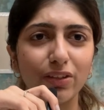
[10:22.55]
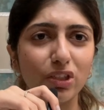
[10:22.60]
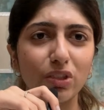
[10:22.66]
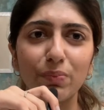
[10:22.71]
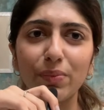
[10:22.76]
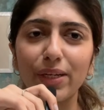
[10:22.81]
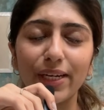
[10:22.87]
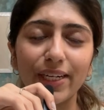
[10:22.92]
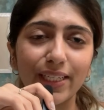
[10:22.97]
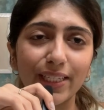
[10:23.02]
I'd
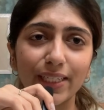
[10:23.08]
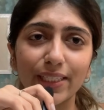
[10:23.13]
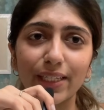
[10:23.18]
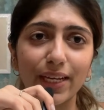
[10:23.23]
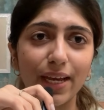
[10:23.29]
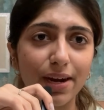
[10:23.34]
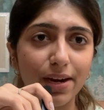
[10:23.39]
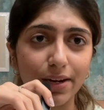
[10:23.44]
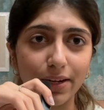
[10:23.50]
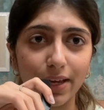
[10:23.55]
just be reading it
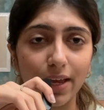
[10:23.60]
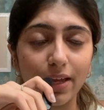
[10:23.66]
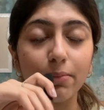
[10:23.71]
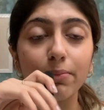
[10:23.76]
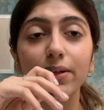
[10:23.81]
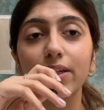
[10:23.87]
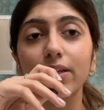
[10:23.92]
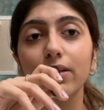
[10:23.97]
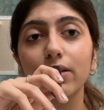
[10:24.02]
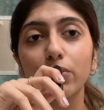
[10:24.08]
again and again.
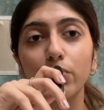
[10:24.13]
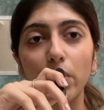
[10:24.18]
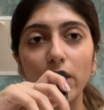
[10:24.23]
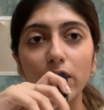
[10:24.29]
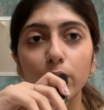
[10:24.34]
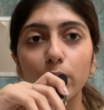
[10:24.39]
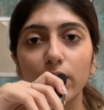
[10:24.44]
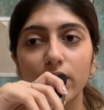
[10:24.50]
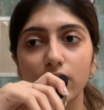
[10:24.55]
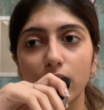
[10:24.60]
But in
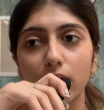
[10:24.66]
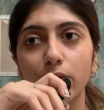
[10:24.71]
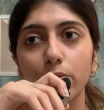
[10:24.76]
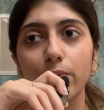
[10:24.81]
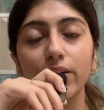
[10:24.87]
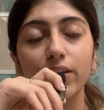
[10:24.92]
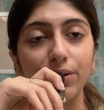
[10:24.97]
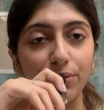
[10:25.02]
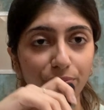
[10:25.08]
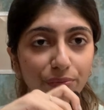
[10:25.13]
12th, what I started
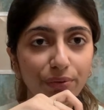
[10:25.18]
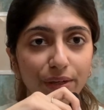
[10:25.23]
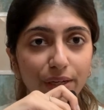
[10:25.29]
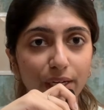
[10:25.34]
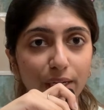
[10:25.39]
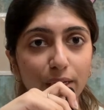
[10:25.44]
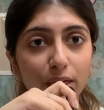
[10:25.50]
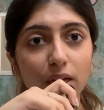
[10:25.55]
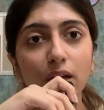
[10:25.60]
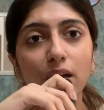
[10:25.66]
doing
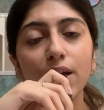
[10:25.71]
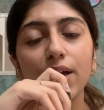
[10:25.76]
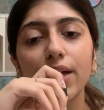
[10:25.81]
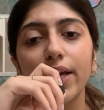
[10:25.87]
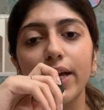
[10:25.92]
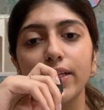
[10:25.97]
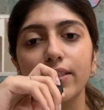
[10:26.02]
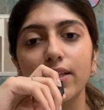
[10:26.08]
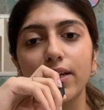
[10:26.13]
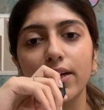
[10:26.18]
differently
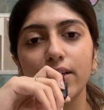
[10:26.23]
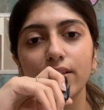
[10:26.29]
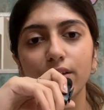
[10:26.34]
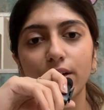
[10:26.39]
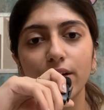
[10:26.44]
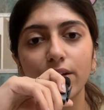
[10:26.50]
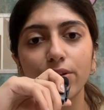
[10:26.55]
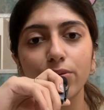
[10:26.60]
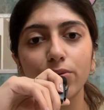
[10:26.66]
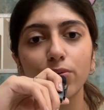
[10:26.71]
is that I
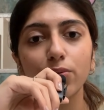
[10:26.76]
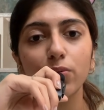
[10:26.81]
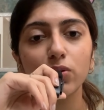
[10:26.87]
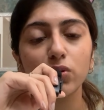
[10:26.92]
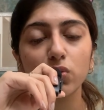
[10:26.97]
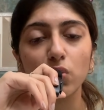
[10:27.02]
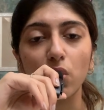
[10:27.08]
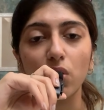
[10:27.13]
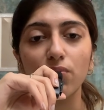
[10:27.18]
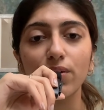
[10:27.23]
started,
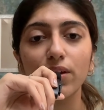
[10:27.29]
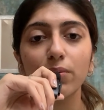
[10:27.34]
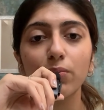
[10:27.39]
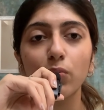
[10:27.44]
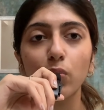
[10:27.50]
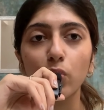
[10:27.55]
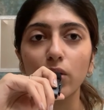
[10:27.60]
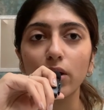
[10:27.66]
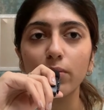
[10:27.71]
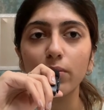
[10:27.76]
solving
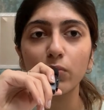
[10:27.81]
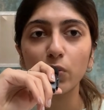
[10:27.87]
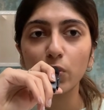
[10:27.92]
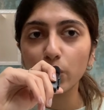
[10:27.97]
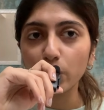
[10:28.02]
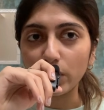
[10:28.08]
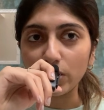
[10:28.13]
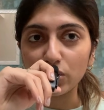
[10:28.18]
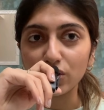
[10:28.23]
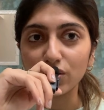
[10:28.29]
more and more
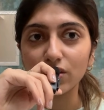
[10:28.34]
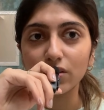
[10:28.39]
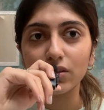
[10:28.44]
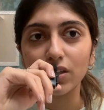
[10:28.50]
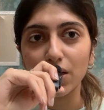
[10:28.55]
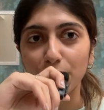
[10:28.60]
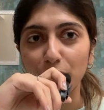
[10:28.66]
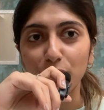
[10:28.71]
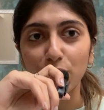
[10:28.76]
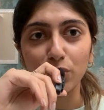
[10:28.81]
questions the
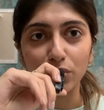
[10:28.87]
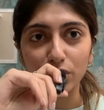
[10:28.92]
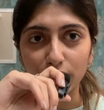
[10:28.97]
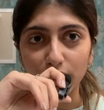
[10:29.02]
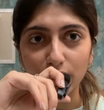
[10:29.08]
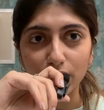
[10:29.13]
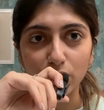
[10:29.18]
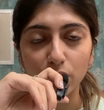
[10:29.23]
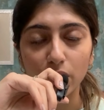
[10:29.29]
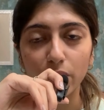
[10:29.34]
day before the
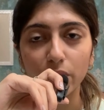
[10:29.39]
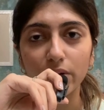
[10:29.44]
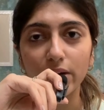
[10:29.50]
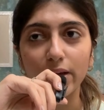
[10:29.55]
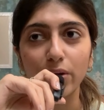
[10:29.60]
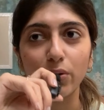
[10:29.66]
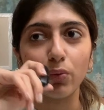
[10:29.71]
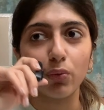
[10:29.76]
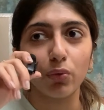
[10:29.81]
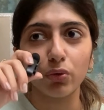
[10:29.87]
test. So I would
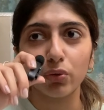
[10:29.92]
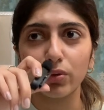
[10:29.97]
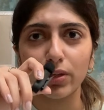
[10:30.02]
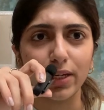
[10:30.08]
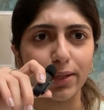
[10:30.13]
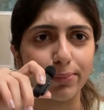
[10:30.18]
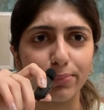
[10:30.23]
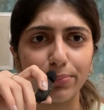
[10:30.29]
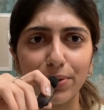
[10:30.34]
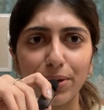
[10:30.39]
like go to
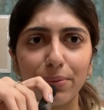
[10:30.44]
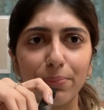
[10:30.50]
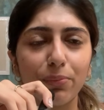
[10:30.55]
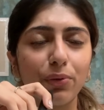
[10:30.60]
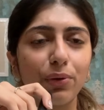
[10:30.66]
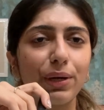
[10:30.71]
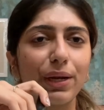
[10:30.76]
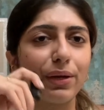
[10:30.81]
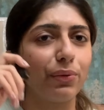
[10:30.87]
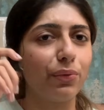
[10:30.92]
NEET prep
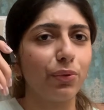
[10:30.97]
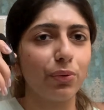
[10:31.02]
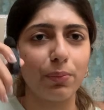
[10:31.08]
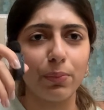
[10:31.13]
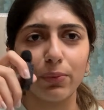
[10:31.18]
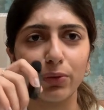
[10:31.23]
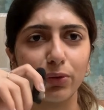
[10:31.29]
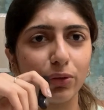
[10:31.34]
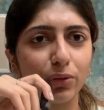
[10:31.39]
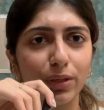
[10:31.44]
or like go
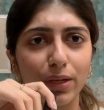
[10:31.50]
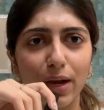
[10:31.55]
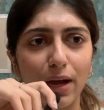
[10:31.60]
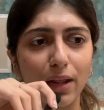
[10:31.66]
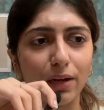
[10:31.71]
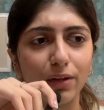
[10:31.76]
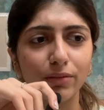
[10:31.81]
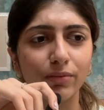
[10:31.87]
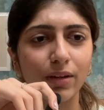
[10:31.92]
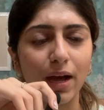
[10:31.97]
to the
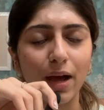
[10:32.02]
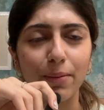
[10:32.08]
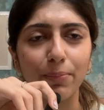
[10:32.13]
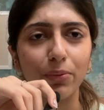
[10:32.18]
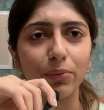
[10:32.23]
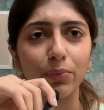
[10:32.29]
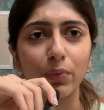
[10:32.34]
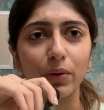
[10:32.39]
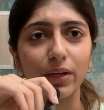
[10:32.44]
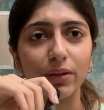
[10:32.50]
Allen app
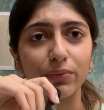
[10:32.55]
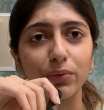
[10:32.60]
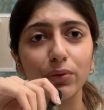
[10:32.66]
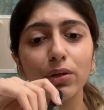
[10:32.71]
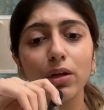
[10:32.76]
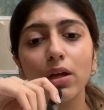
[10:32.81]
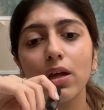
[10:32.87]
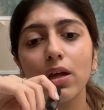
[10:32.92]
and whatever.